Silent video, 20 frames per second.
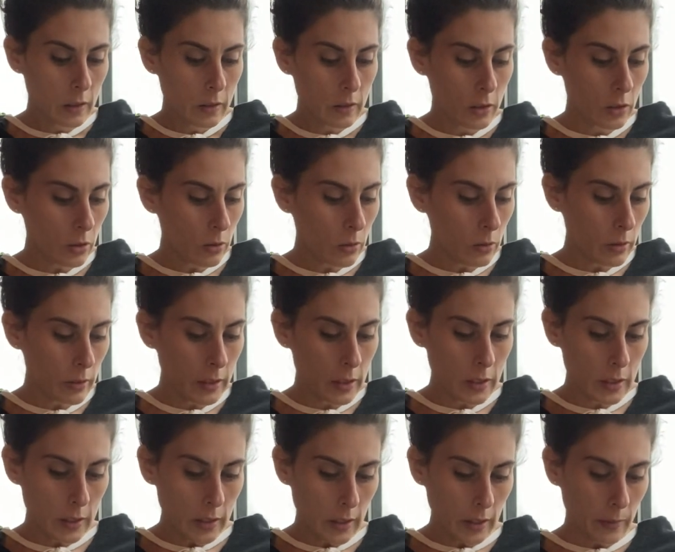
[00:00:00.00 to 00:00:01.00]
So
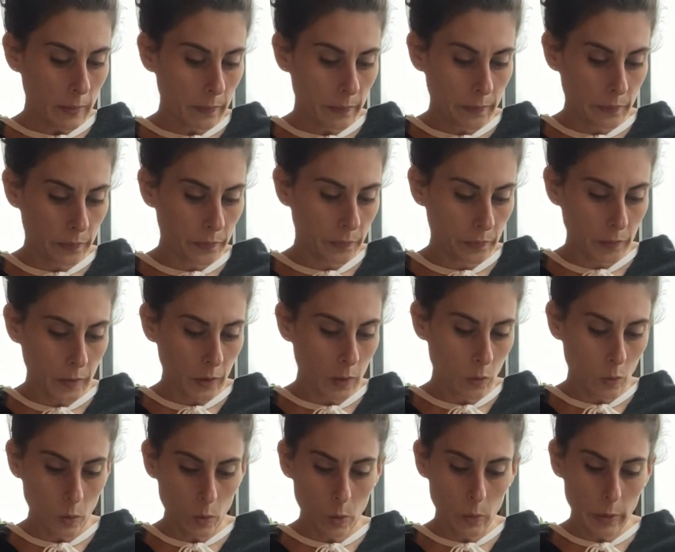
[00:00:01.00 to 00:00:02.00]
let's see.
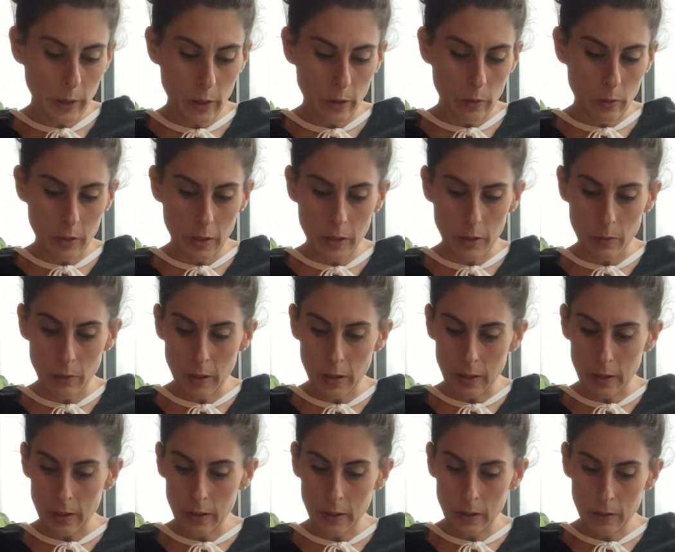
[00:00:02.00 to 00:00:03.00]
Where are we going here with
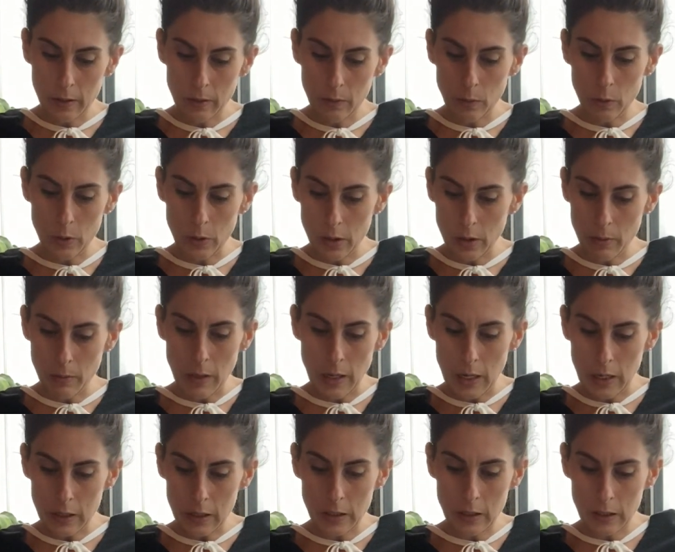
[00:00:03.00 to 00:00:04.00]
this? What are the
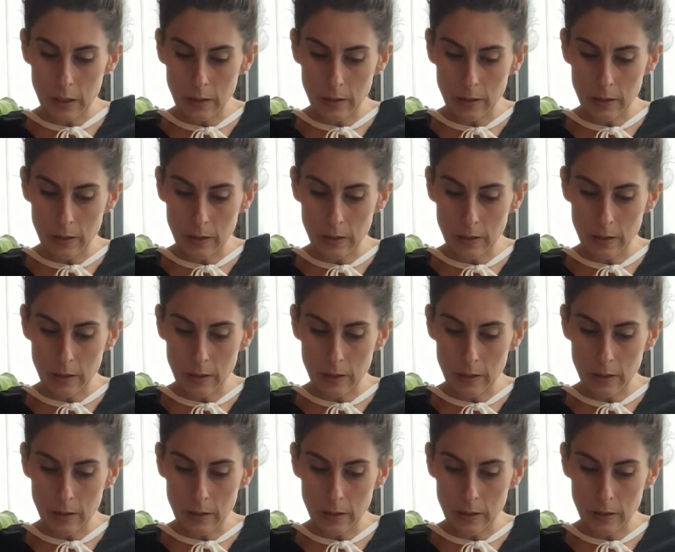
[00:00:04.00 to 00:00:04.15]
blocks?